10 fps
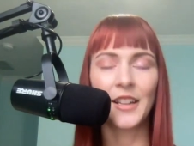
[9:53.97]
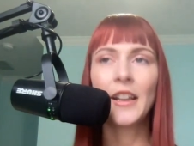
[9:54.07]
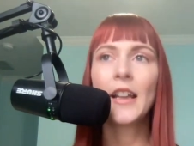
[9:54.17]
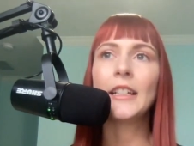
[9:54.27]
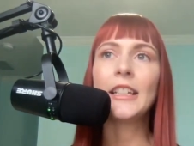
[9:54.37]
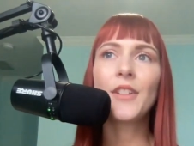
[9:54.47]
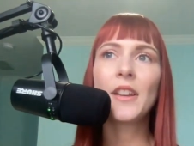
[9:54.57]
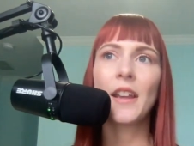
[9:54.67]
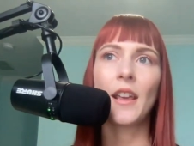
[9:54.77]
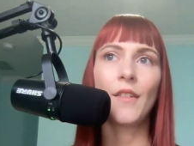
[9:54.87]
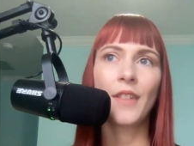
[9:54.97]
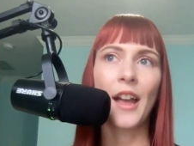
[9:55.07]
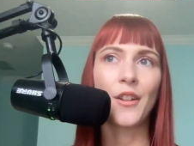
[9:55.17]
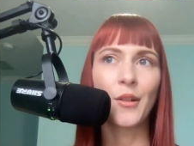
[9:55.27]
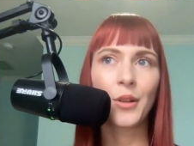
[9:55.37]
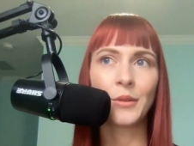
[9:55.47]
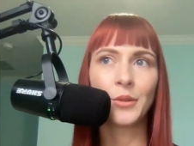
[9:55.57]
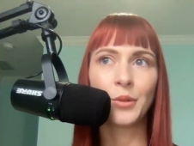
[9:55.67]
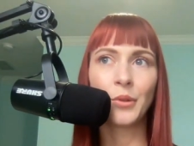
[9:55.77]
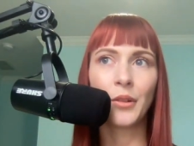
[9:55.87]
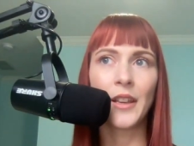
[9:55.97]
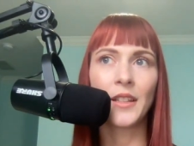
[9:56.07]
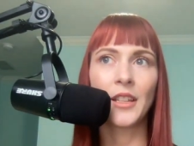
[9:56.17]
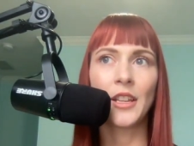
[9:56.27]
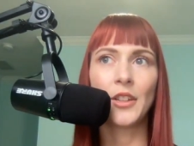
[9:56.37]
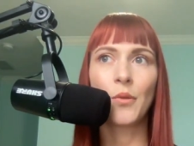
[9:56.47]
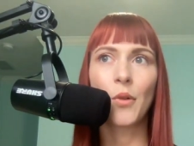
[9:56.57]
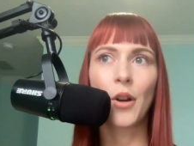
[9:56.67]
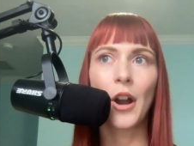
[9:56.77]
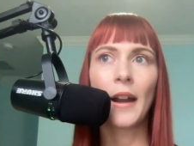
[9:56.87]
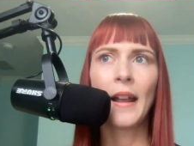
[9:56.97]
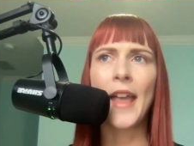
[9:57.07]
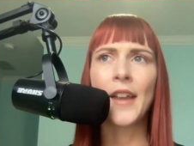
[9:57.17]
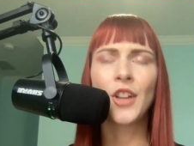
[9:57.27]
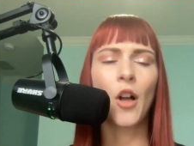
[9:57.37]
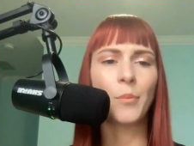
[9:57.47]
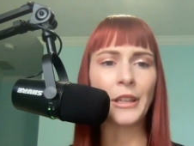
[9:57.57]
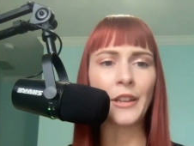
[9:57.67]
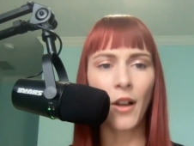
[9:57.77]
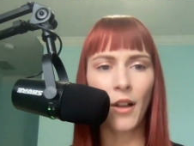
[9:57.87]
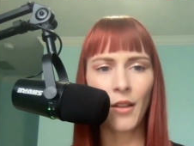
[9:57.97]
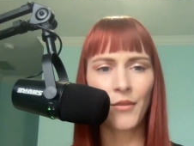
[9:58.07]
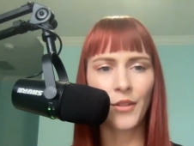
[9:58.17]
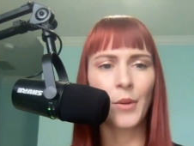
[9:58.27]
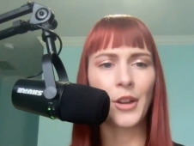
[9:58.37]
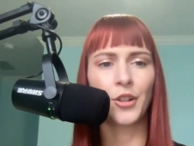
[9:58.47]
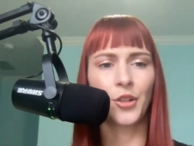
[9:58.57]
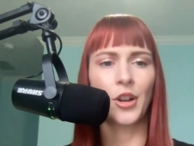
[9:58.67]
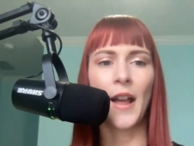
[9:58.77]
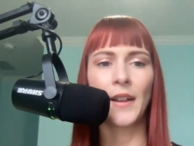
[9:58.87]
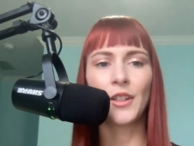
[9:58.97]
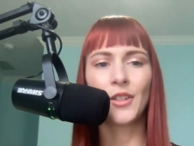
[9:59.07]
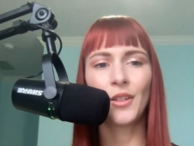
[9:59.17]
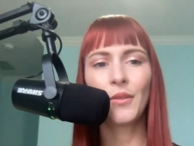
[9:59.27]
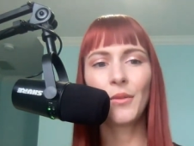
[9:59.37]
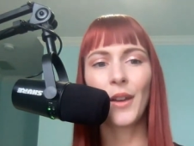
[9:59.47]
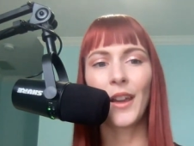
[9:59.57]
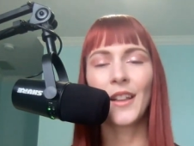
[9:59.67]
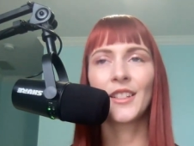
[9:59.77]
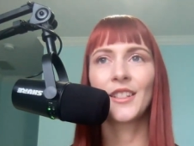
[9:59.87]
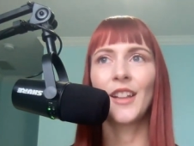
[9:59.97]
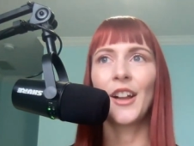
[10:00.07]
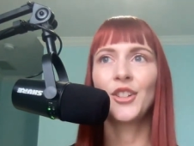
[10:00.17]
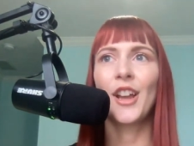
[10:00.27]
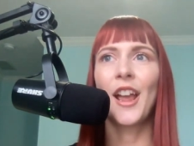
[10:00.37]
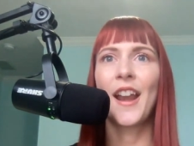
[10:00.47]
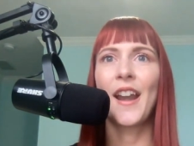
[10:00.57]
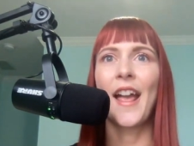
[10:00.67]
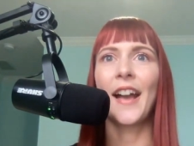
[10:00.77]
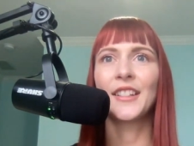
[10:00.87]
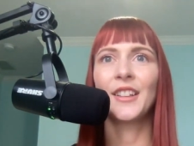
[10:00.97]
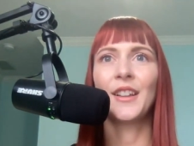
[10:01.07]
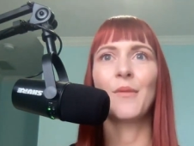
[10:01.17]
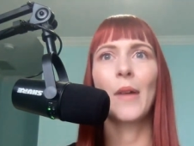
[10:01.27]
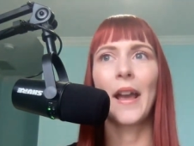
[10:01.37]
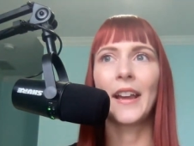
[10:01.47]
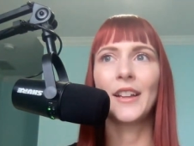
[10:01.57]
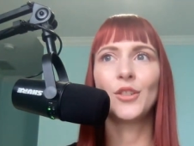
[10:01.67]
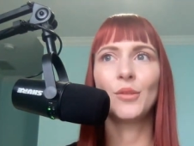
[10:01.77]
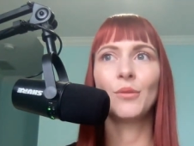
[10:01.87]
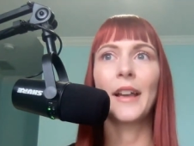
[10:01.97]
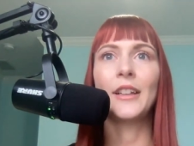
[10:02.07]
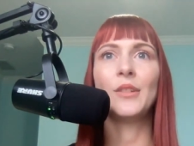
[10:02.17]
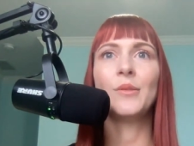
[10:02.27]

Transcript: And even if that no code tool isn't your end all be all for what you're trying to do, it's such an excellent way to, like you